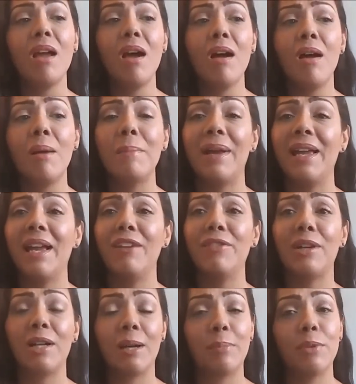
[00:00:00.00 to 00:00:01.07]
Um, I have a
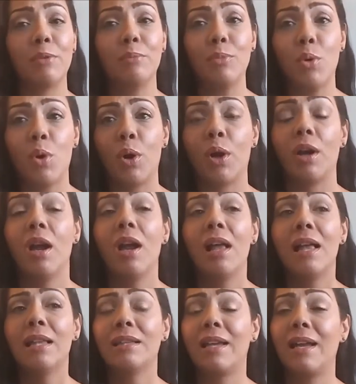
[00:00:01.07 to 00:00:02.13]
couple of more
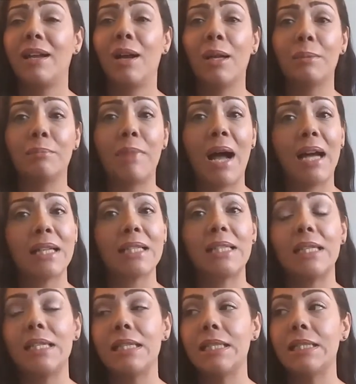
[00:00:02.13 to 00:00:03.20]
like
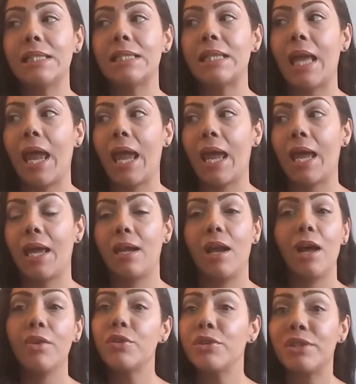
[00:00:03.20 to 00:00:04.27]
unboxings and
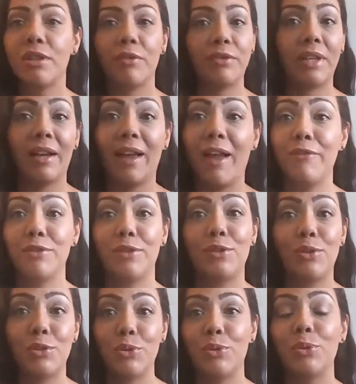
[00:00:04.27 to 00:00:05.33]
other stuff that I have to
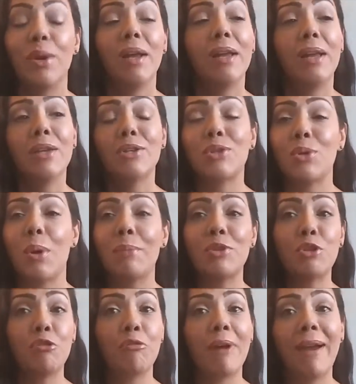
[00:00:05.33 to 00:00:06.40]
do. So I'm
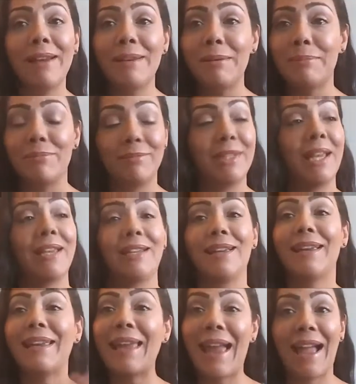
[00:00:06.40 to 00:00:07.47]
trying to like
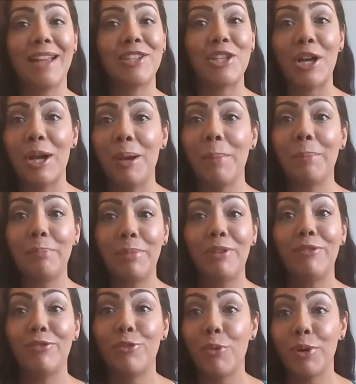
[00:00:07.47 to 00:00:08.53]
catch up
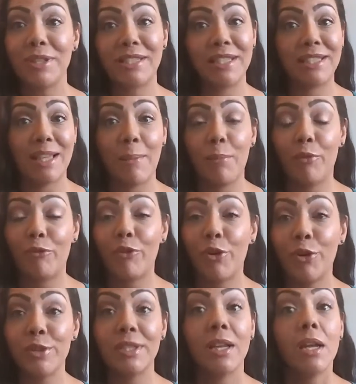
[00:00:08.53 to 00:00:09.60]
before December
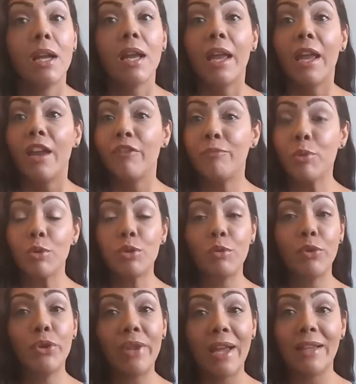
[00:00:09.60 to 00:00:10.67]
1st. If most of
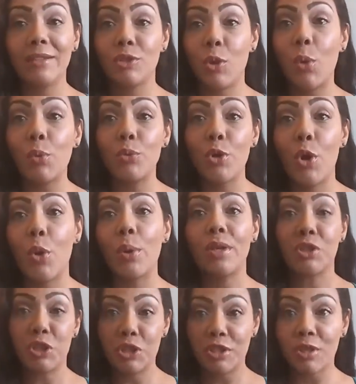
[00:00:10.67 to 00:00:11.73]
you that don't know
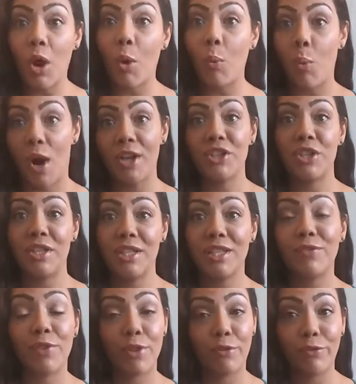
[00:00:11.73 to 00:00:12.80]
and just are watching
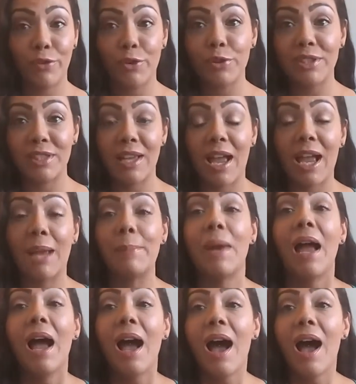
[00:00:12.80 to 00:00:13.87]
this for the first time,
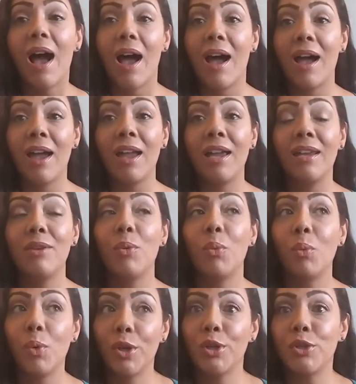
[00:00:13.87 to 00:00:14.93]
I
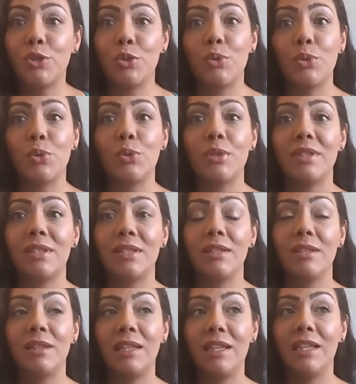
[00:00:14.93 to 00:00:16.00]
want to do
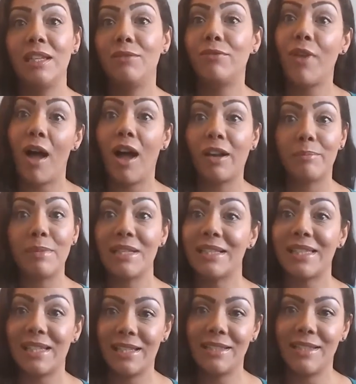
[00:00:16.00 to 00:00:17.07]
the Vlogmas
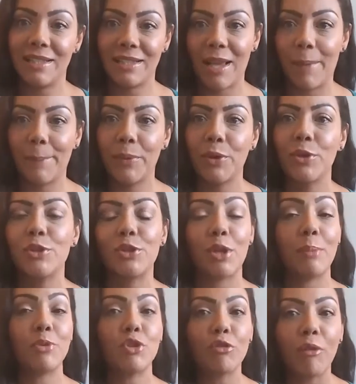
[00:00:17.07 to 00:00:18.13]
in December. So
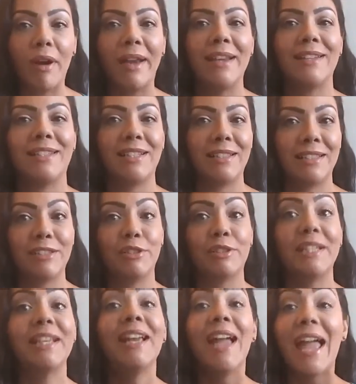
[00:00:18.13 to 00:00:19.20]
I'm trying to
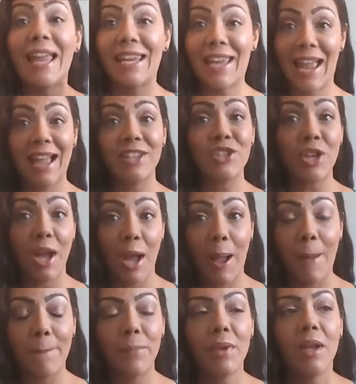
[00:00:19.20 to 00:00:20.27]
literally catch
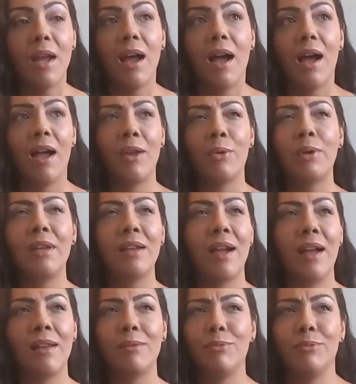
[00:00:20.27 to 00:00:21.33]
up. I only
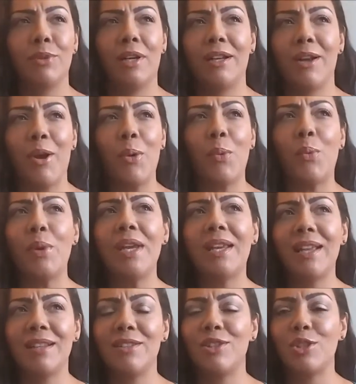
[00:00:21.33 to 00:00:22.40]
got, what, a
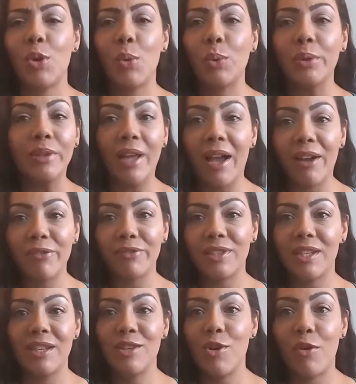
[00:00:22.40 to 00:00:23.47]
week and so left
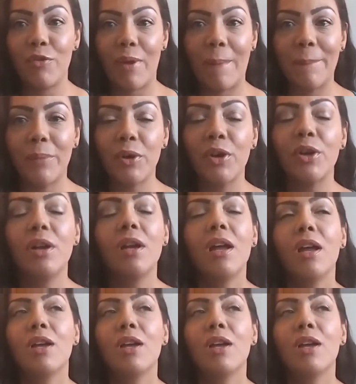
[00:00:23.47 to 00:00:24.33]
in November.